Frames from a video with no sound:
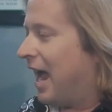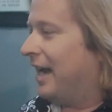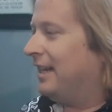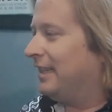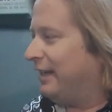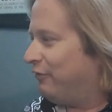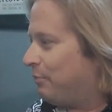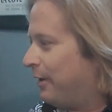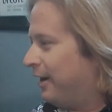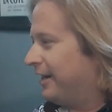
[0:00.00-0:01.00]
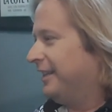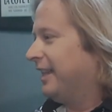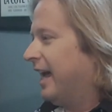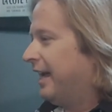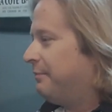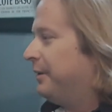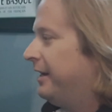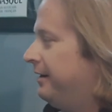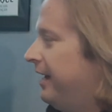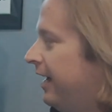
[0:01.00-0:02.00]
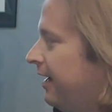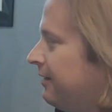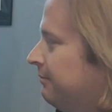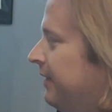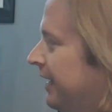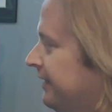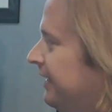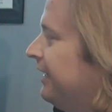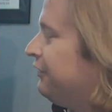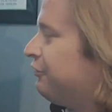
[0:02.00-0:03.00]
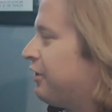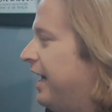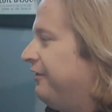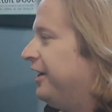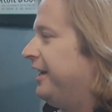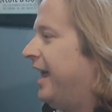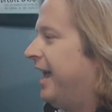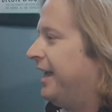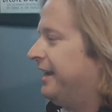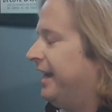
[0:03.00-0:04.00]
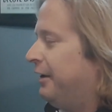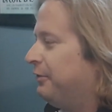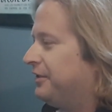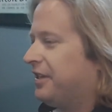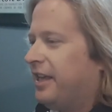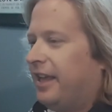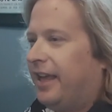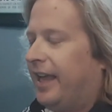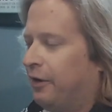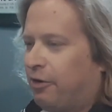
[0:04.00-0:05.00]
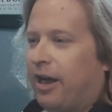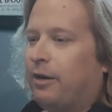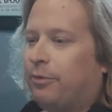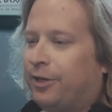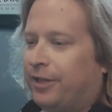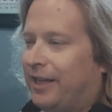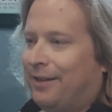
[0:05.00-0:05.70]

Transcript: I didn't leave the parking lot, but I did get to drive it, and it was incredible.